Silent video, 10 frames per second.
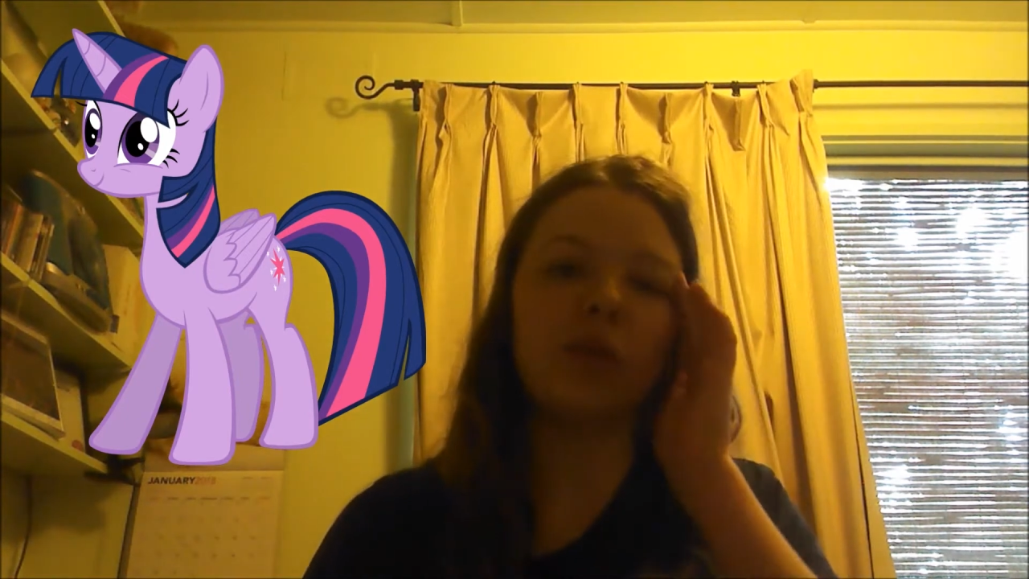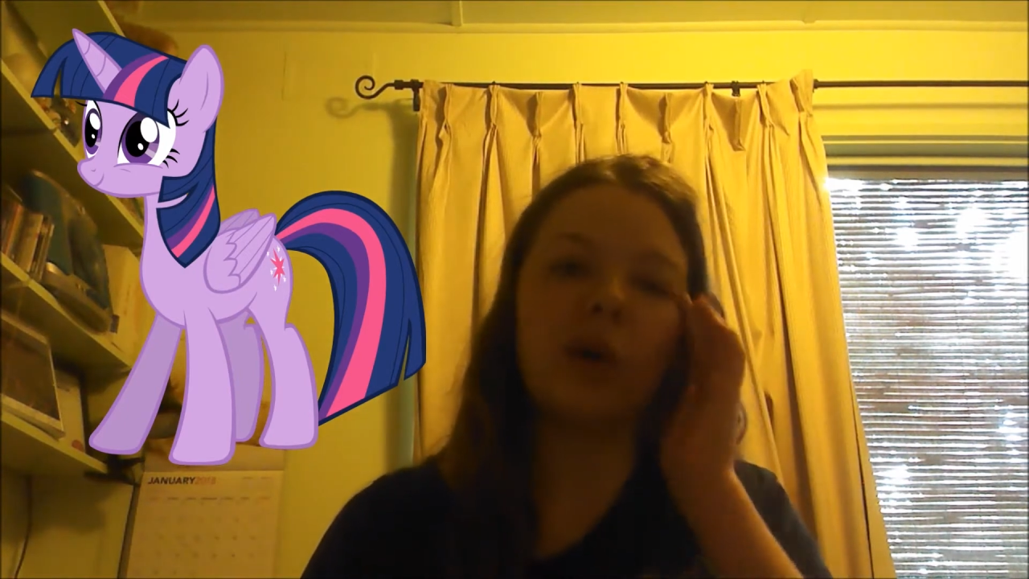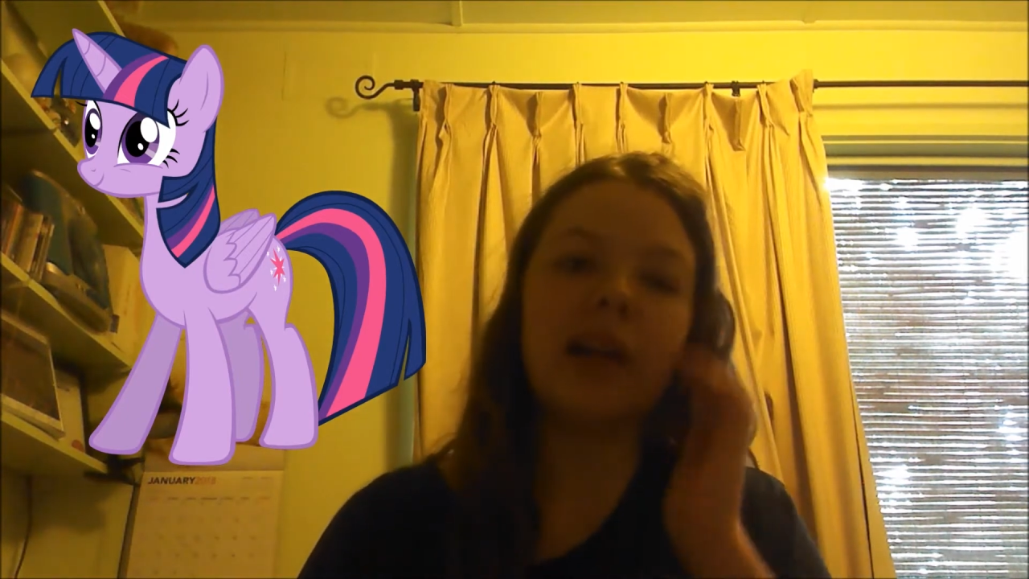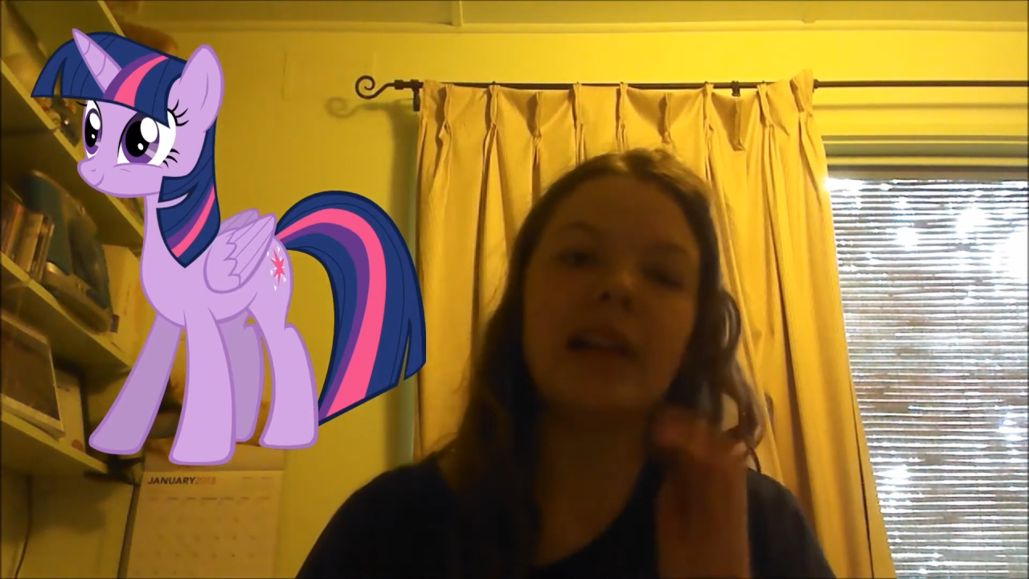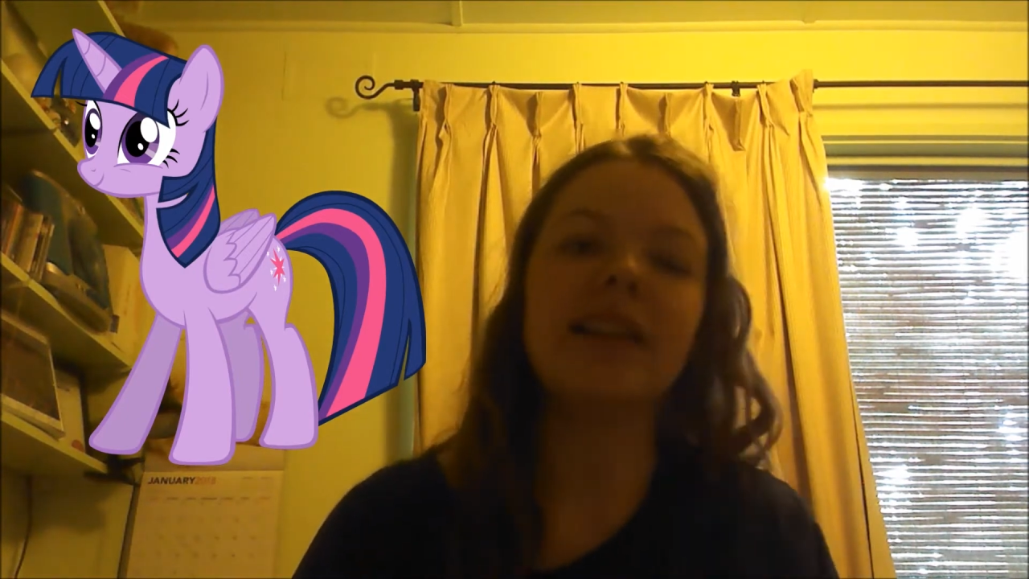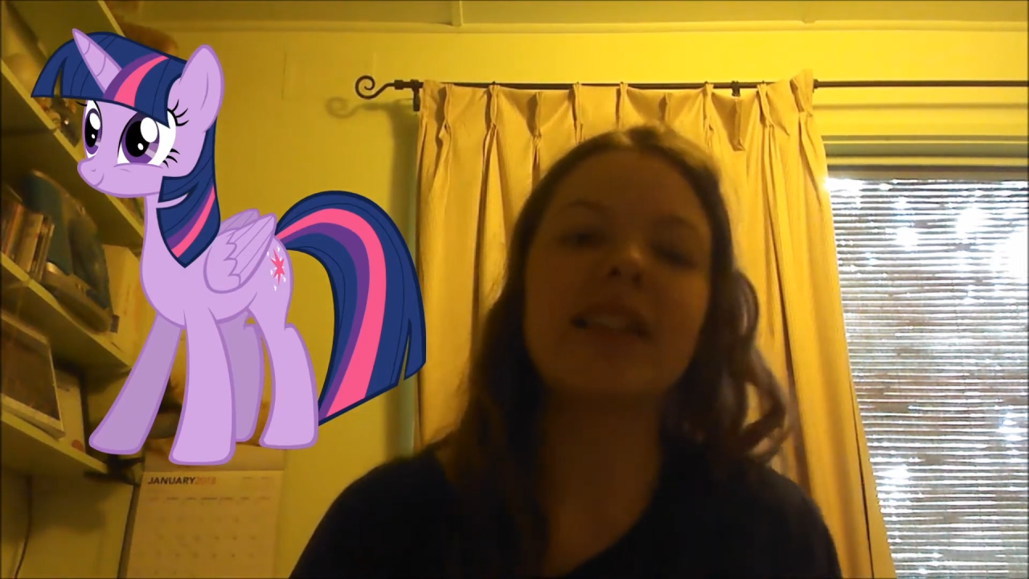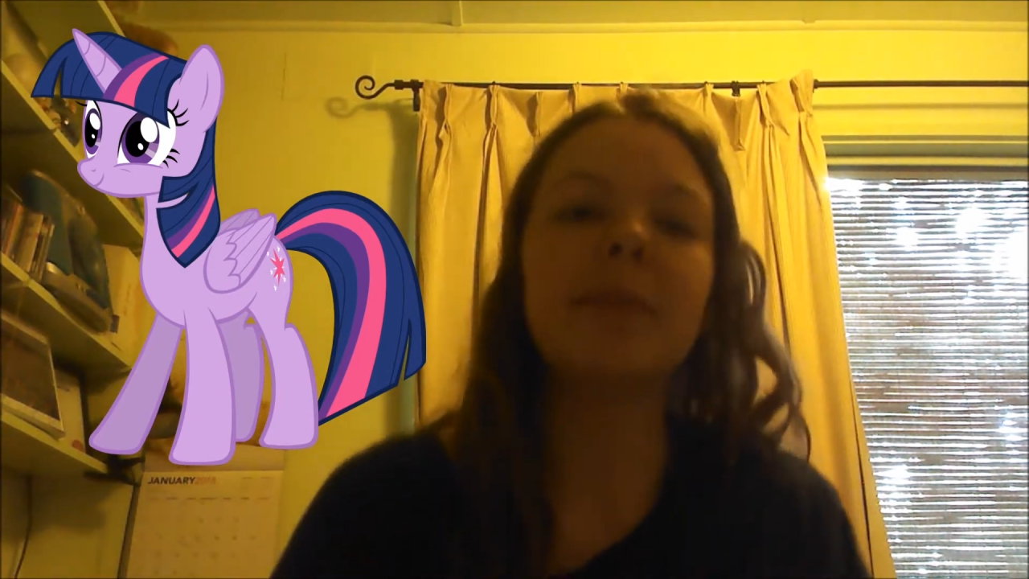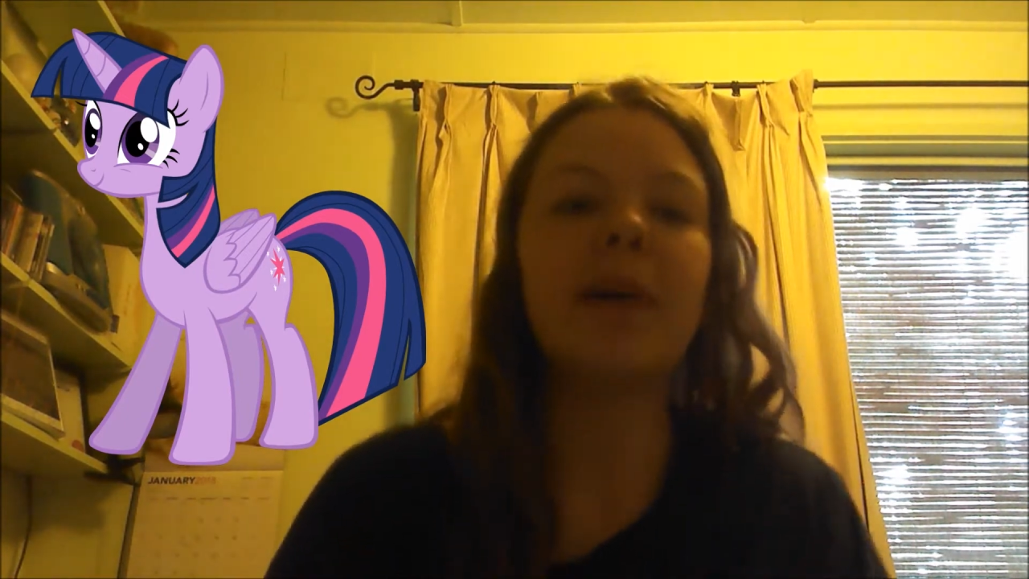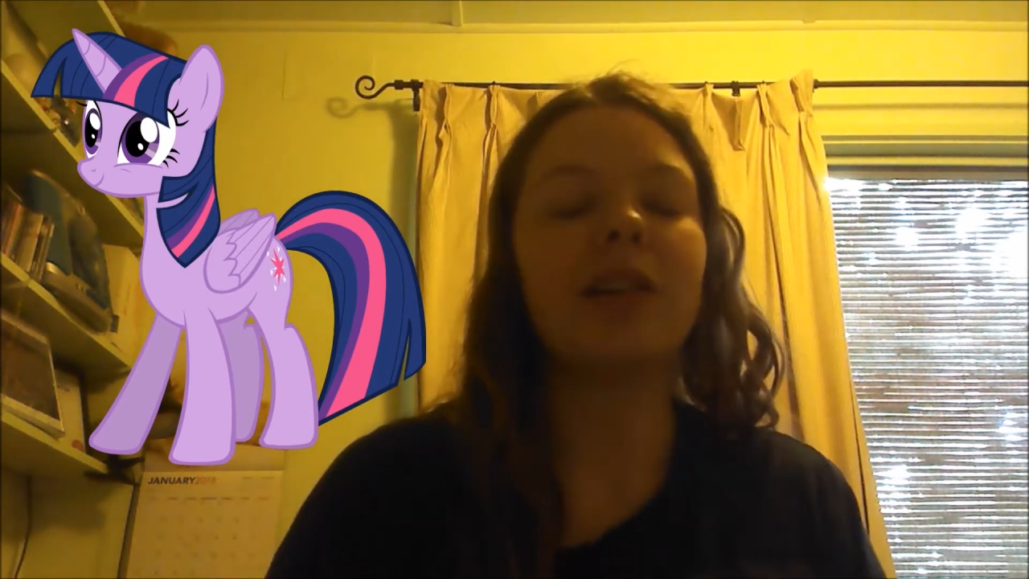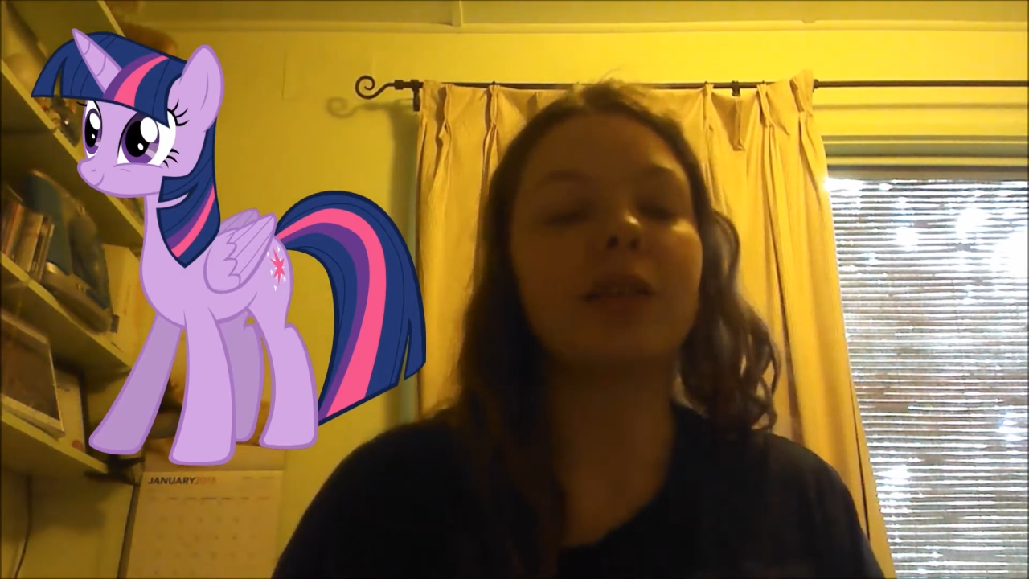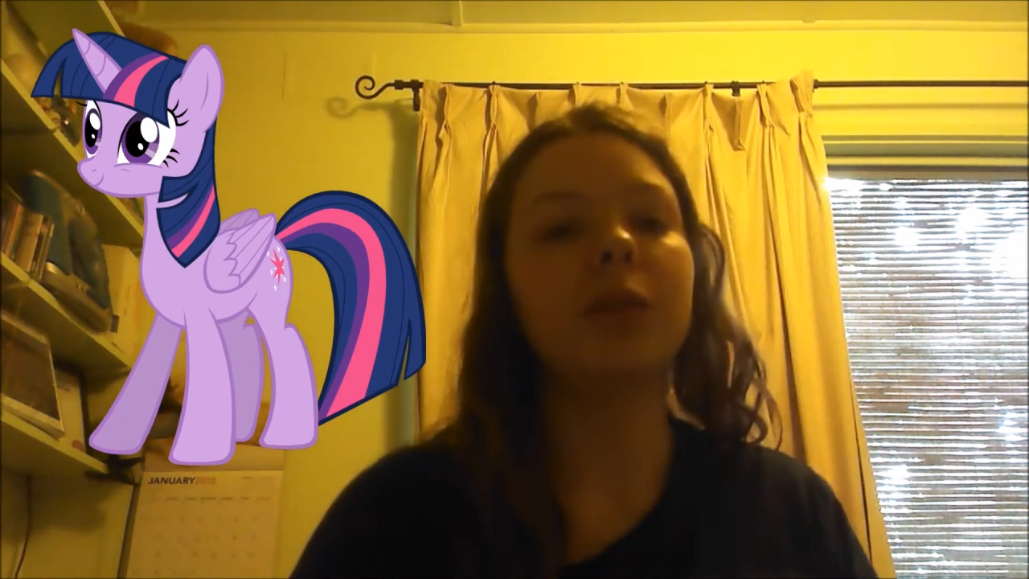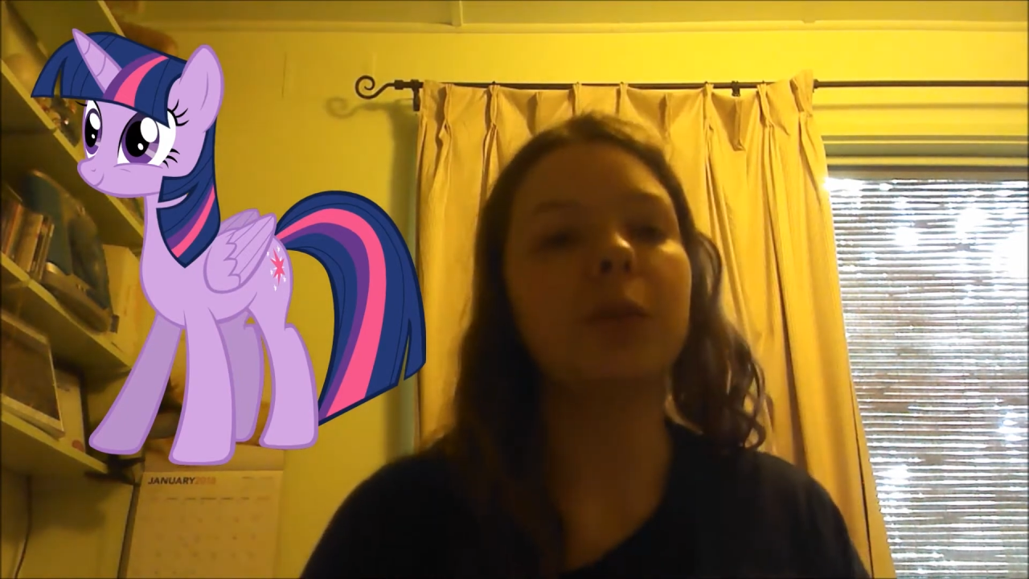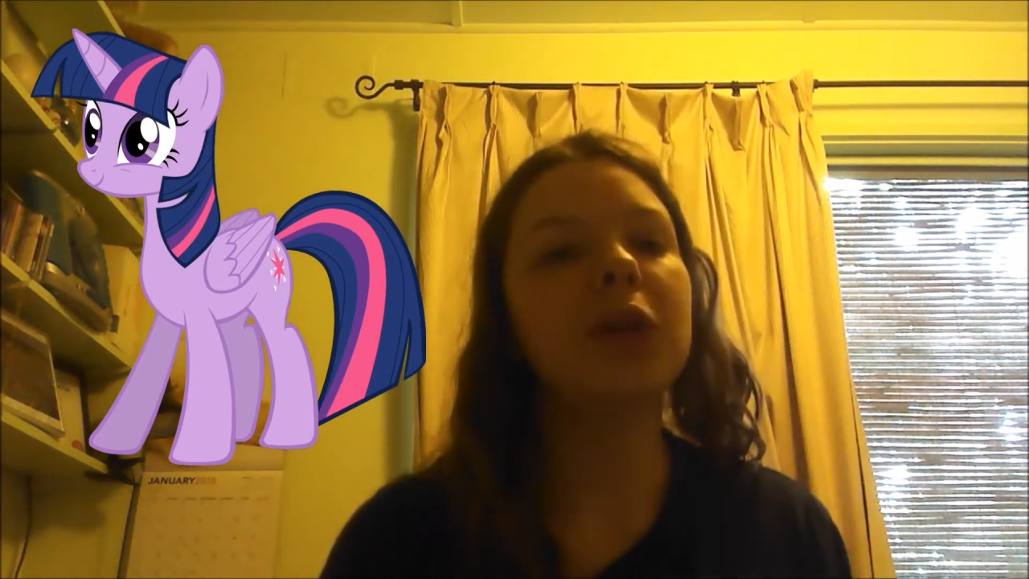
Twilight Sparkle.